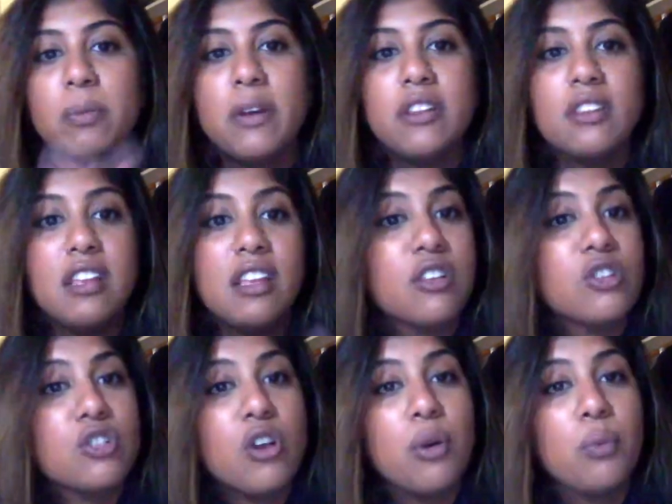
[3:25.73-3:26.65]
But in the
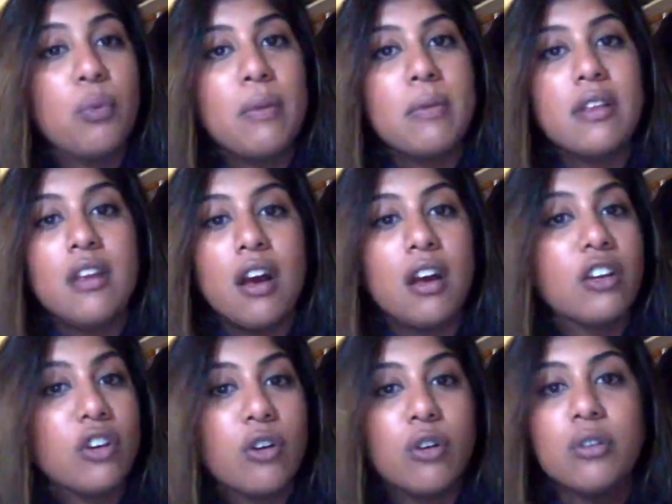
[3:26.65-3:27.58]
show, women,
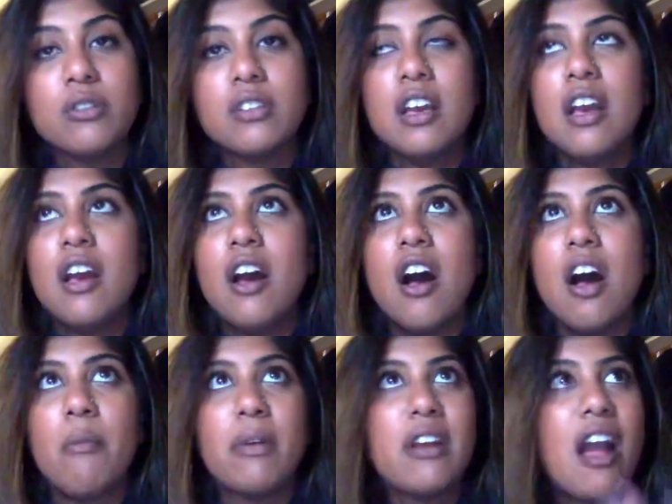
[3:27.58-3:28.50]
girls,
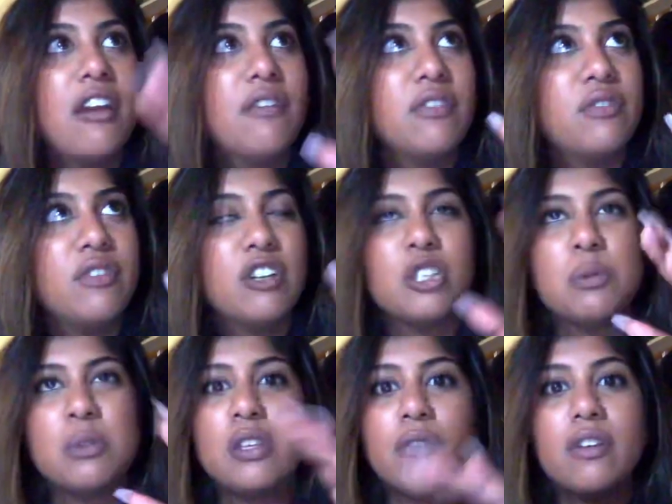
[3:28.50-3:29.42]
it kind of is very
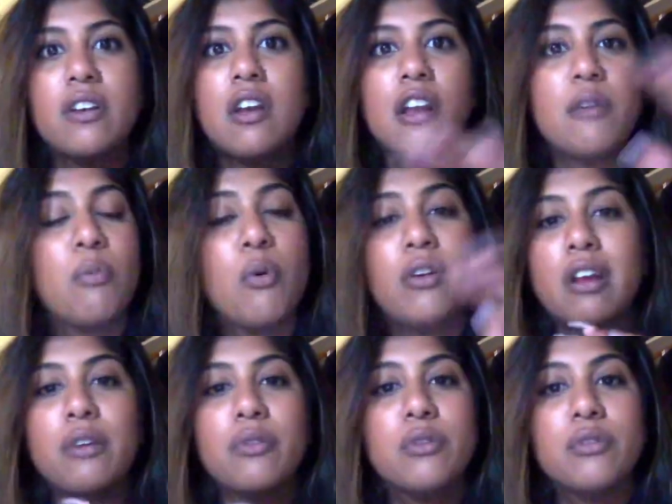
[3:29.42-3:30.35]
specific, kind of pointing
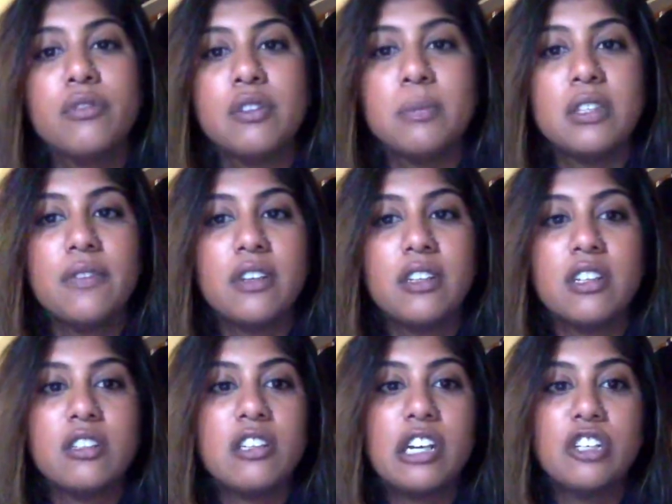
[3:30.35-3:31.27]
out those specific
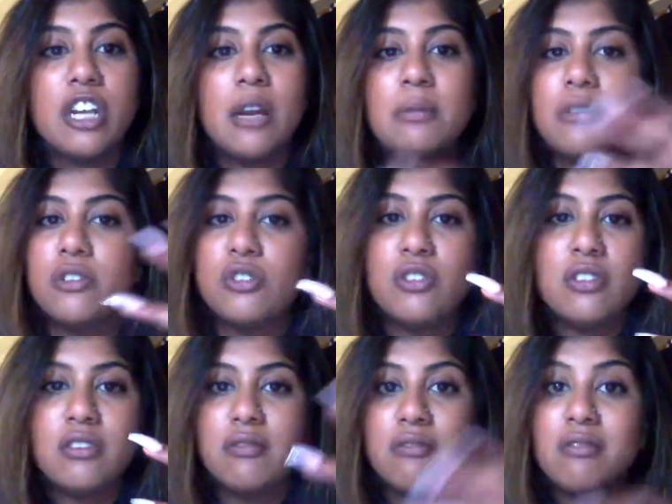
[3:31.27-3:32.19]
stereotypes, and
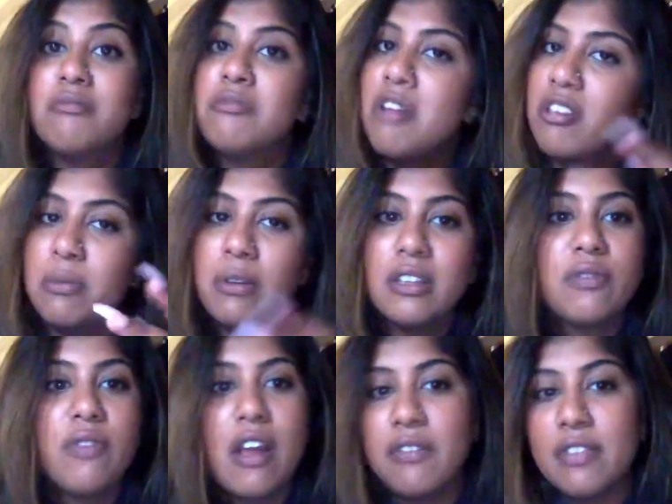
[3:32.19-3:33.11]
she's not the
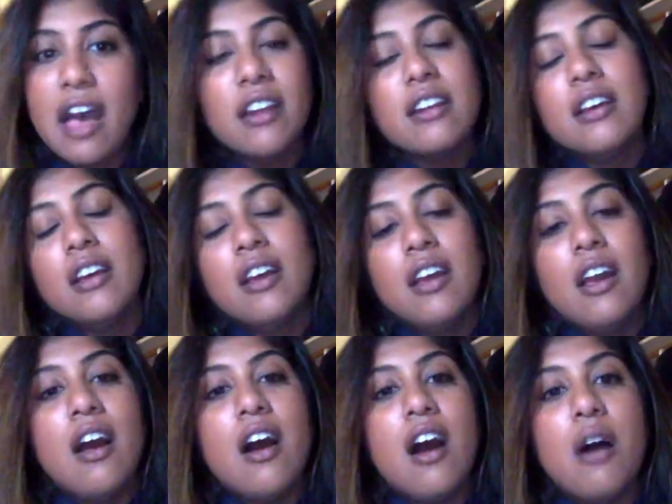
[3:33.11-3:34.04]
biggest fan of that.
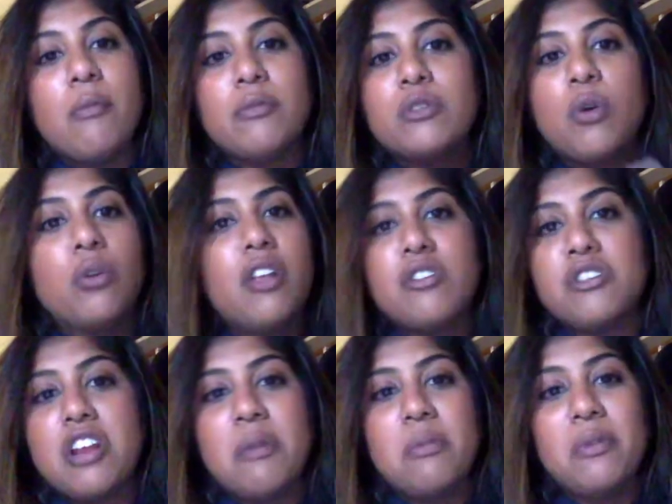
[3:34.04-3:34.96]
Totally
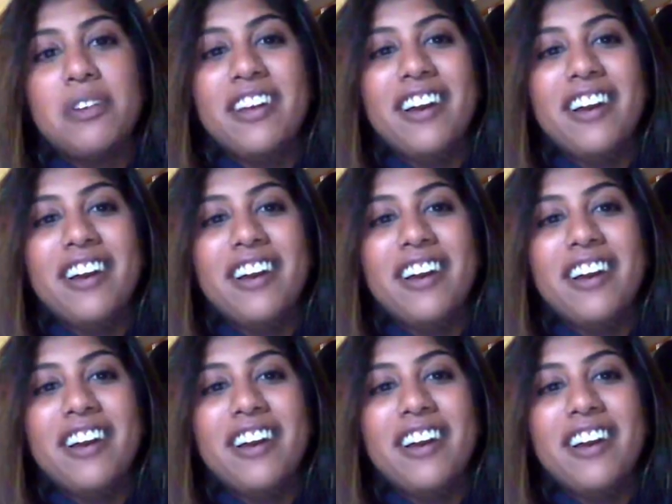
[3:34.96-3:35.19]
understandable.